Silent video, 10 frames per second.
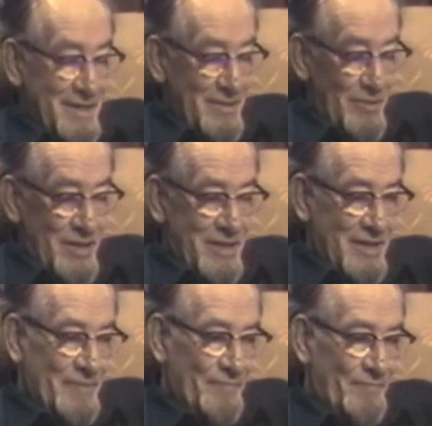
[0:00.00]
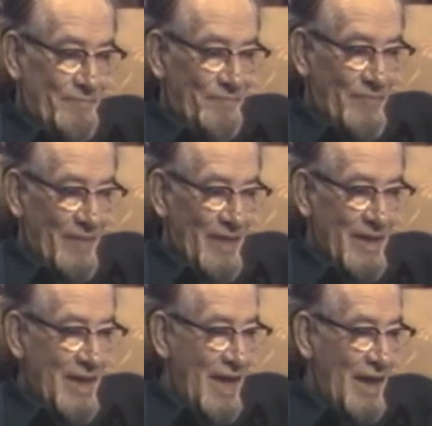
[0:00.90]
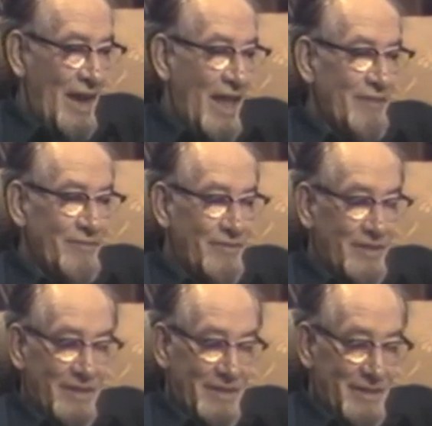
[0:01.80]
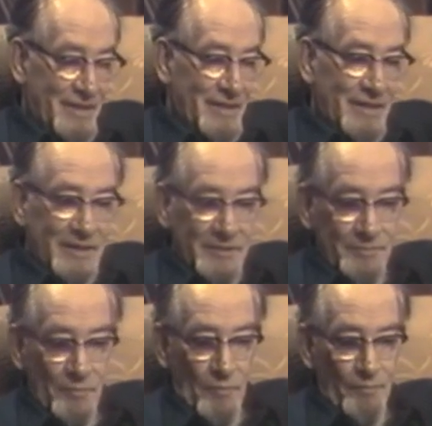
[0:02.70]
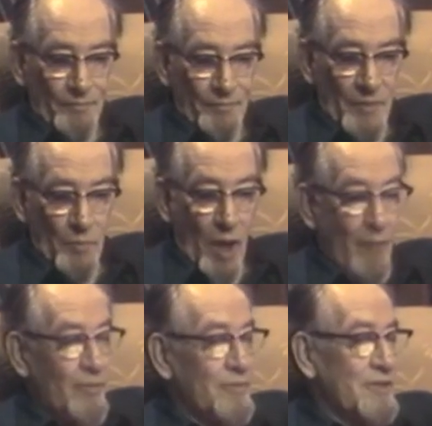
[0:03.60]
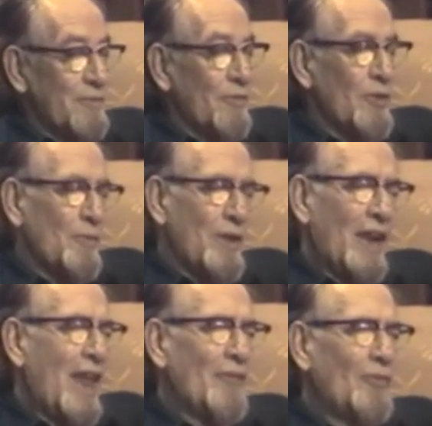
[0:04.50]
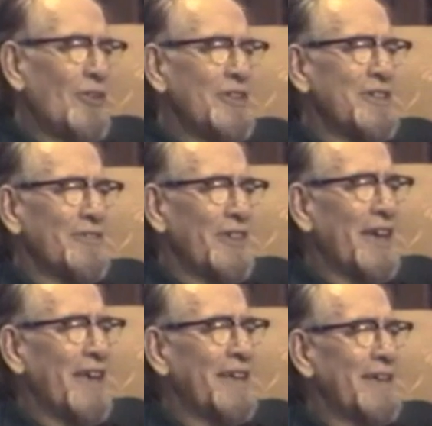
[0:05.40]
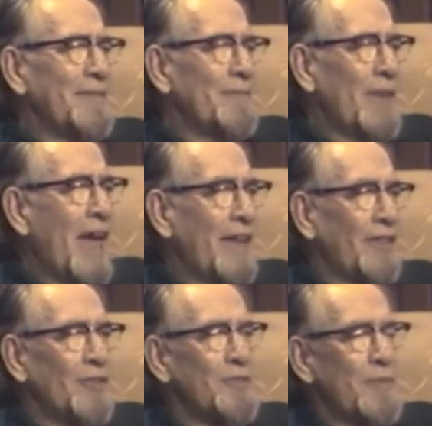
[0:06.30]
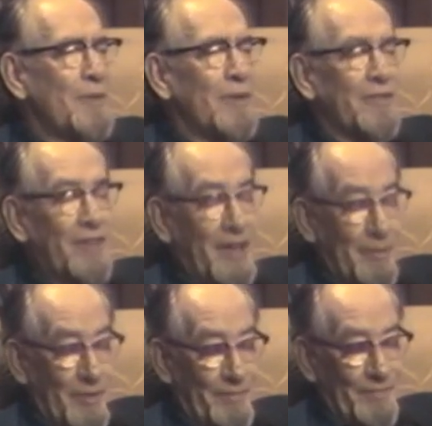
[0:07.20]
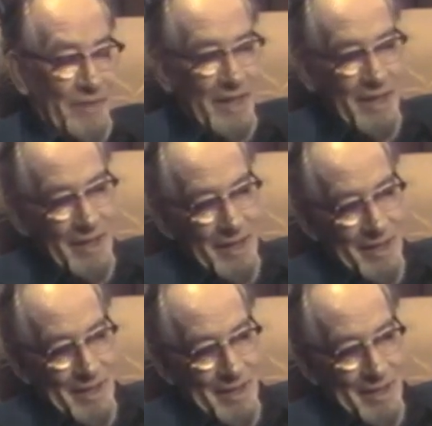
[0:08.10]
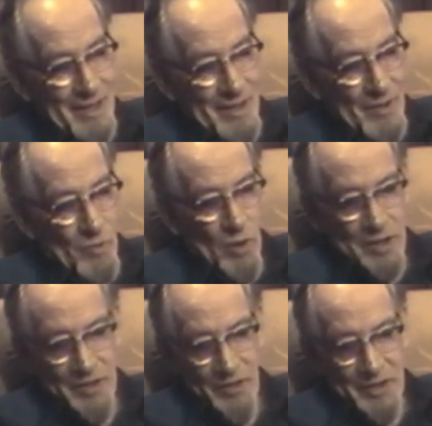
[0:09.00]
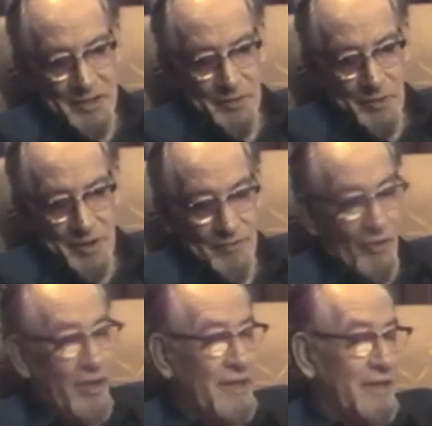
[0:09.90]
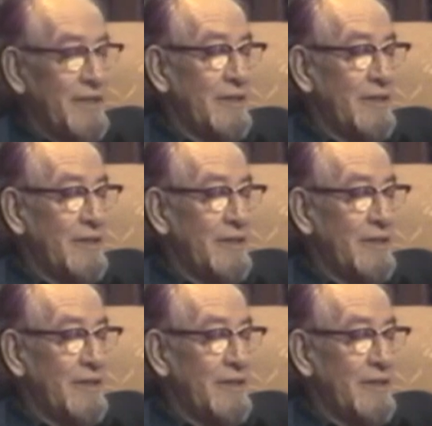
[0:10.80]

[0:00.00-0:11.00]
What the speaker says: we had a lot of problems. It would have been a lot worse if we hadn't had those people available. One of the things that we avoided